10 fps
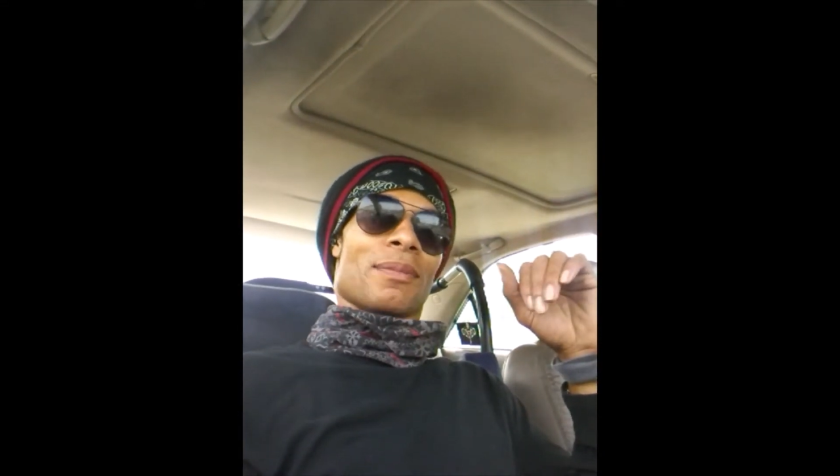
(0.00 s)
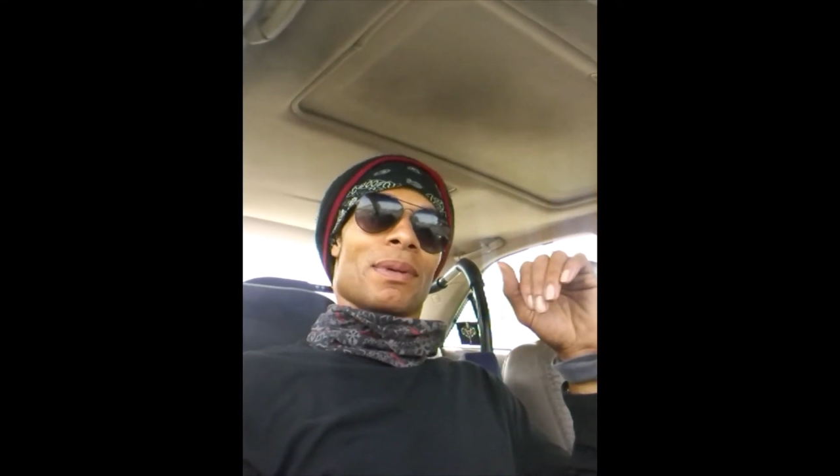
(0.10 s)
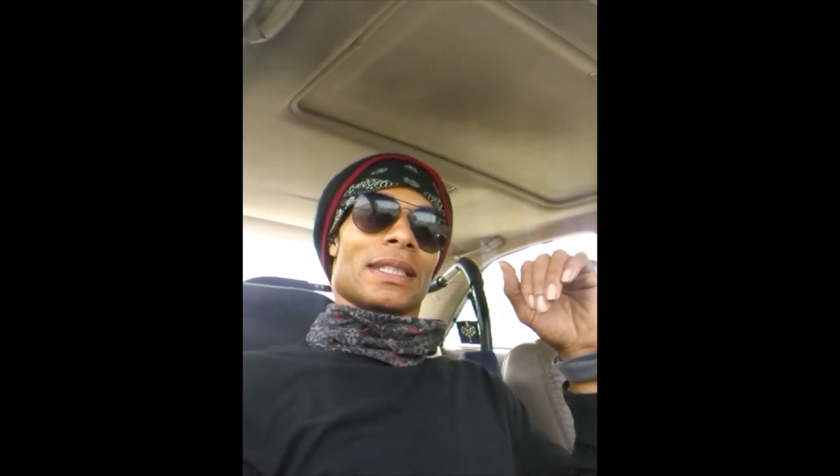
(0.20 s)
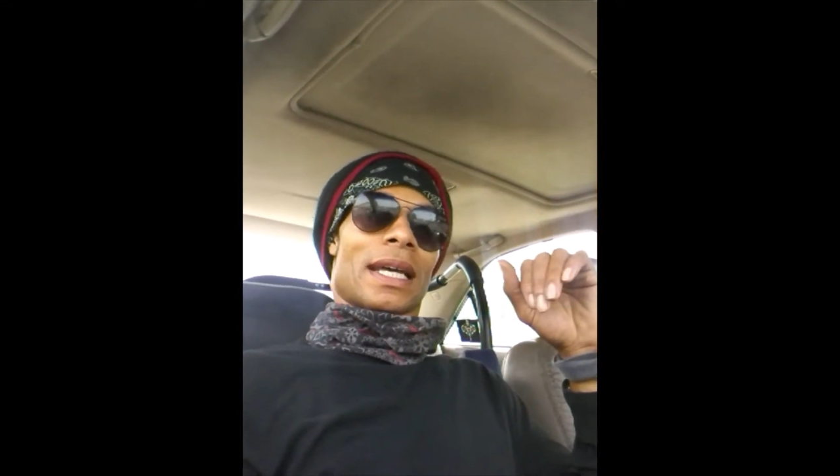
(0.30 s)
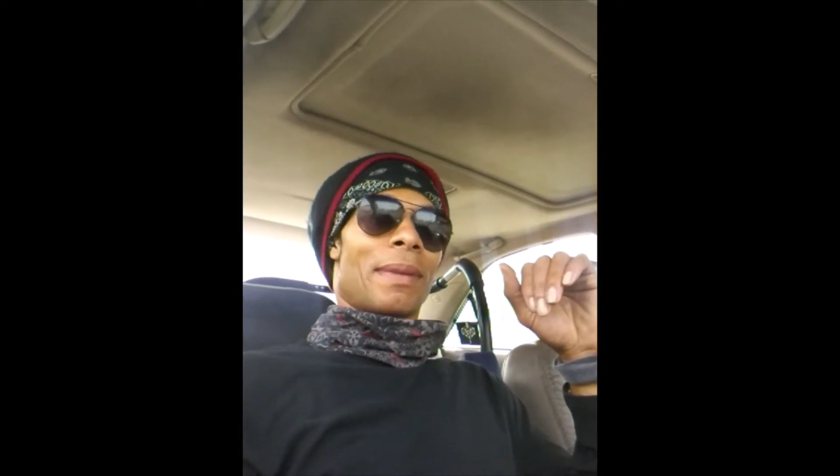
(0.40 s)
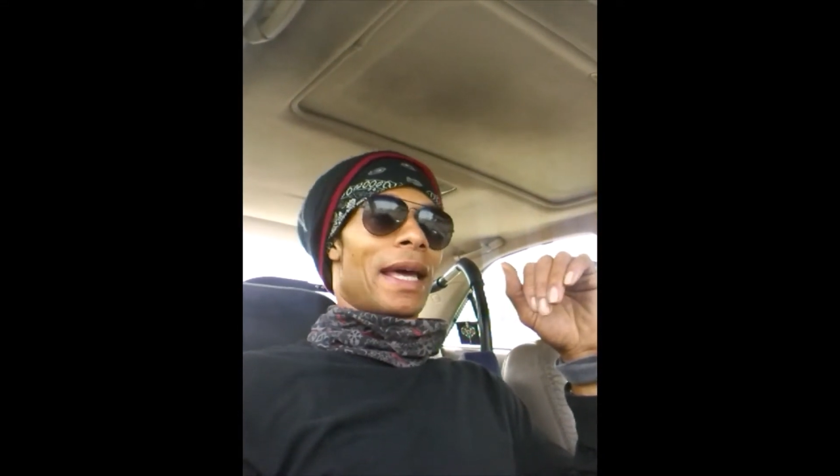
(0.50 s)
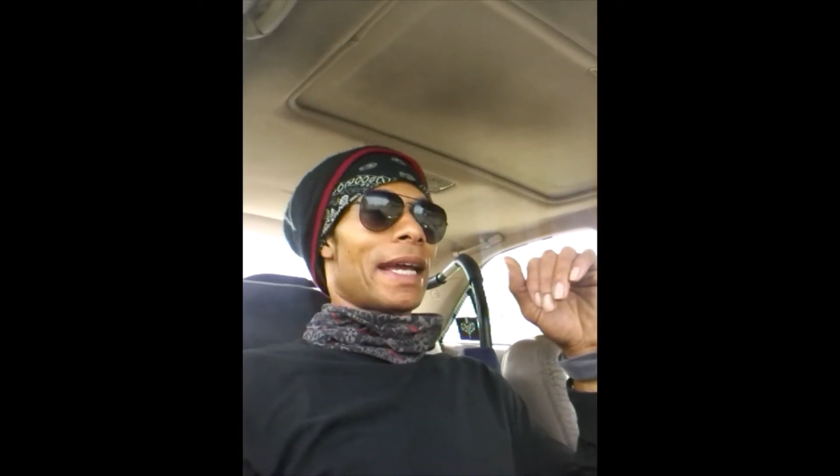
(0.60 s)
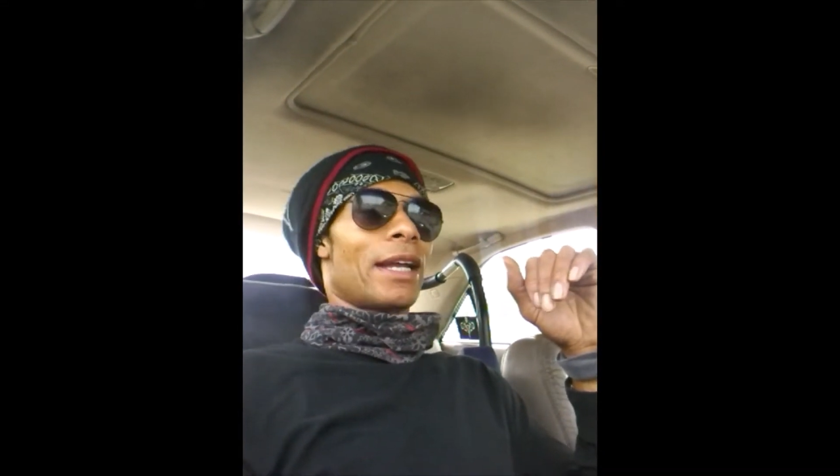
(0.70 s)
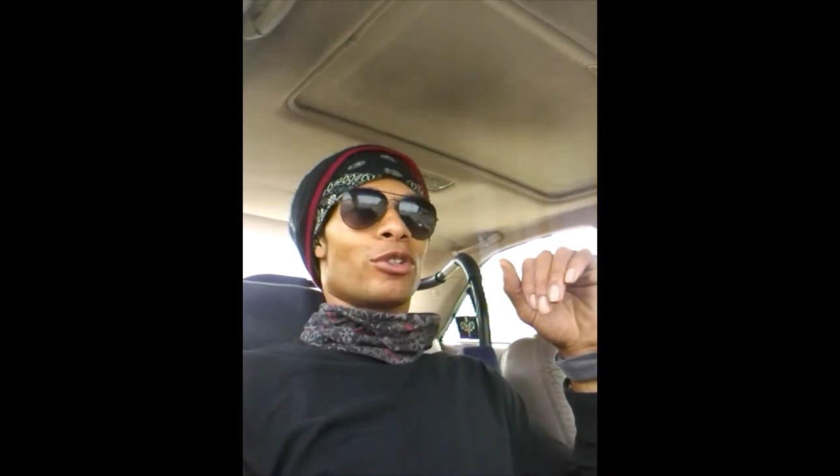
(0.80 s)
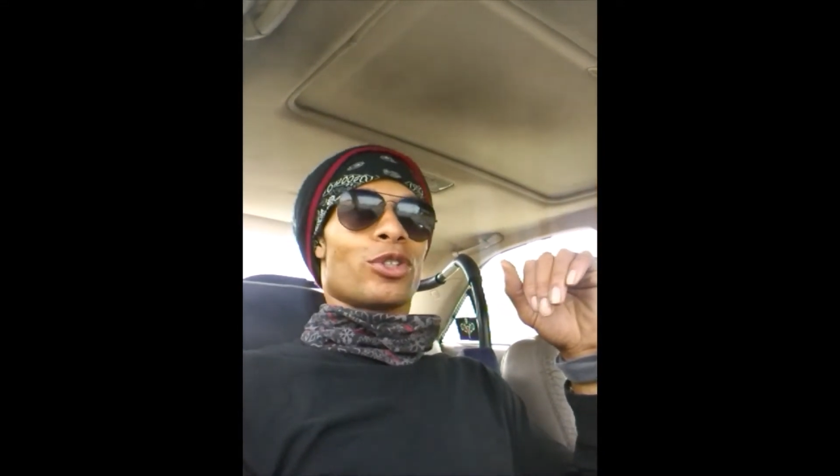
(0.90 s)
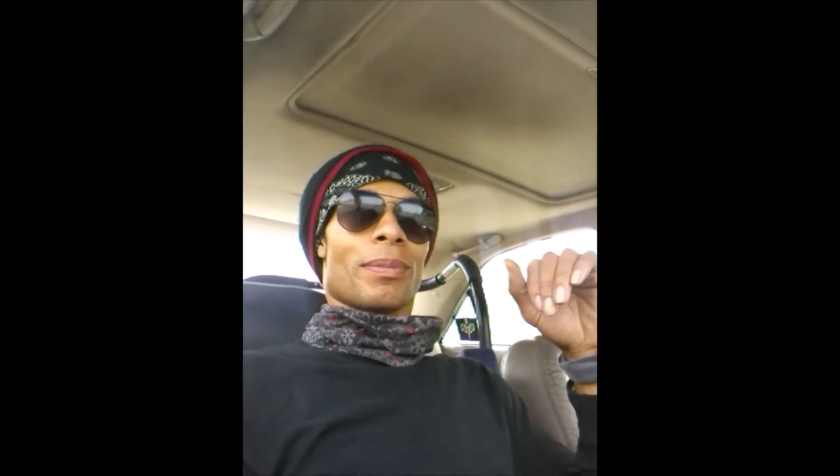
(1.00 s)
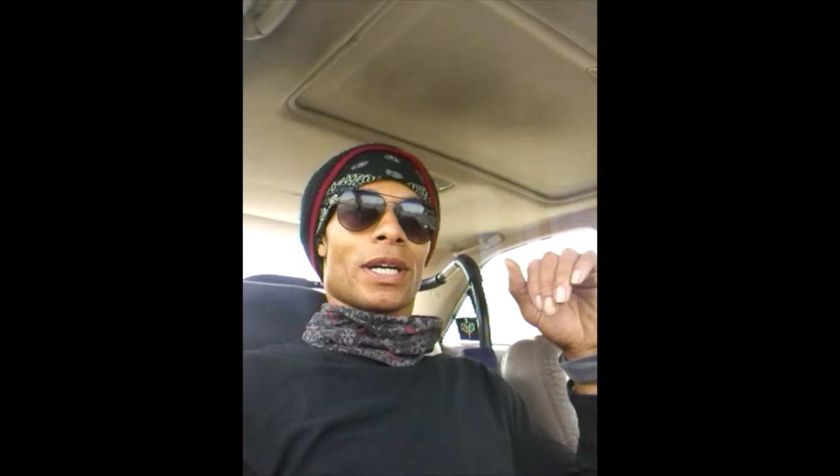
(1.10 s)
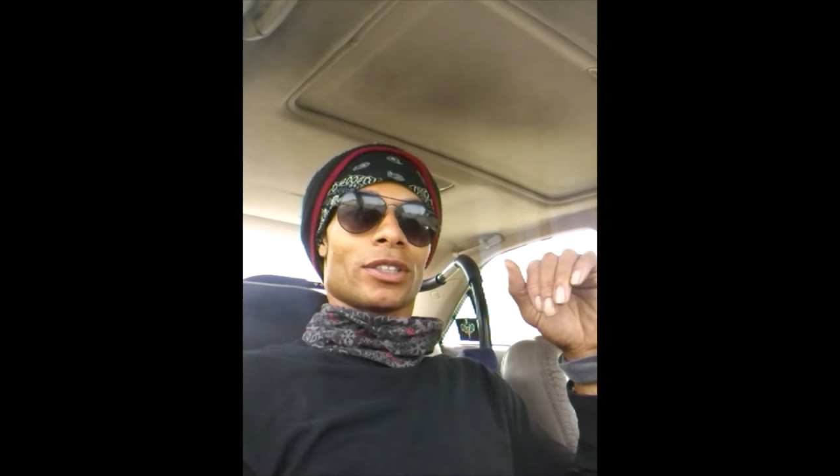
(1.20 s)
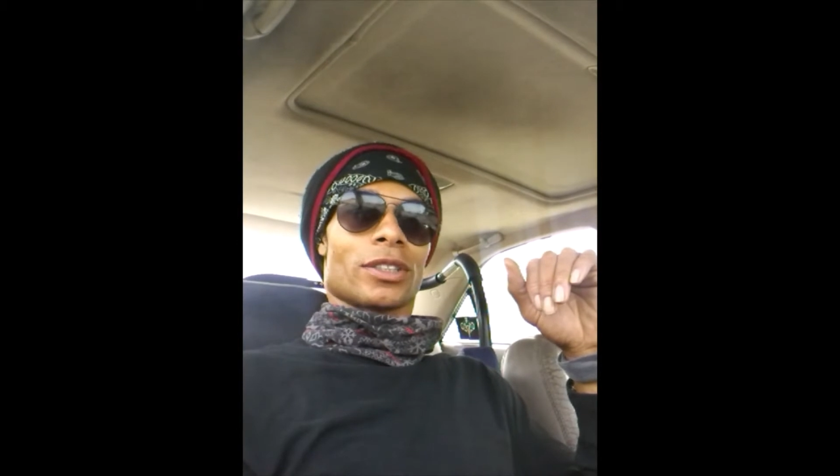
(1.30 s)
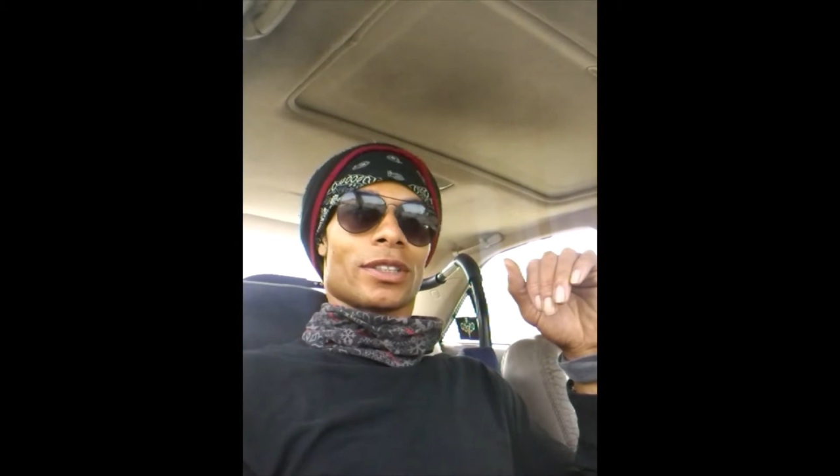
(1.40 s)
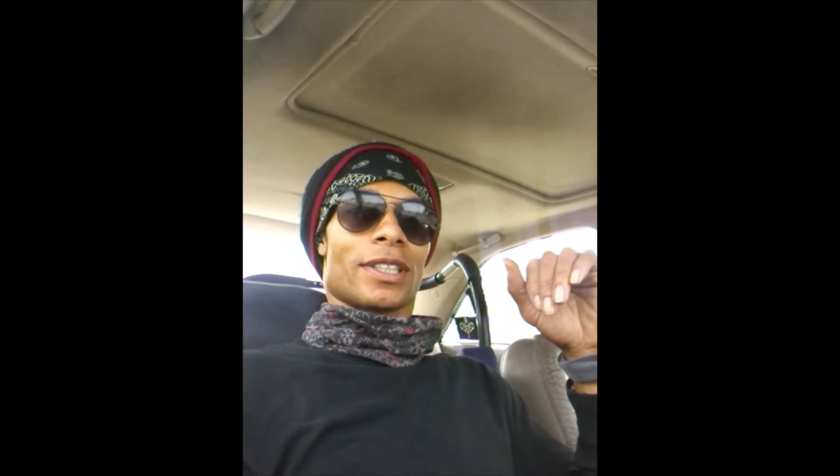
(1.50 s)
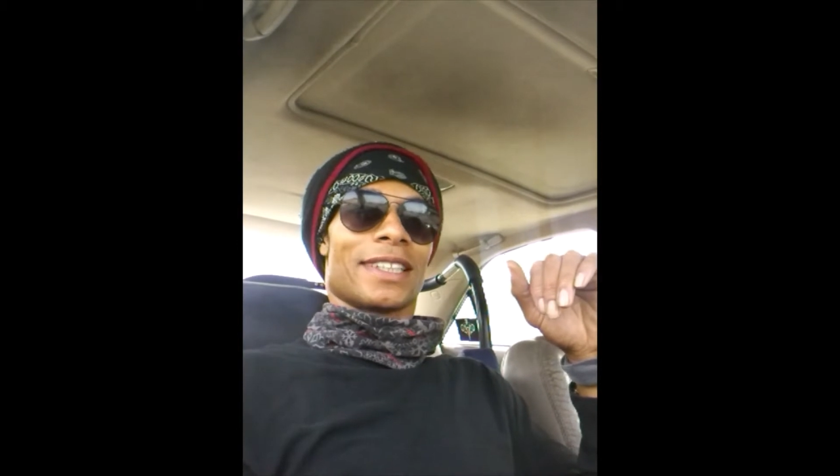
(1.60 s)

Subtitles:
but it's like, man, I gotta do so much.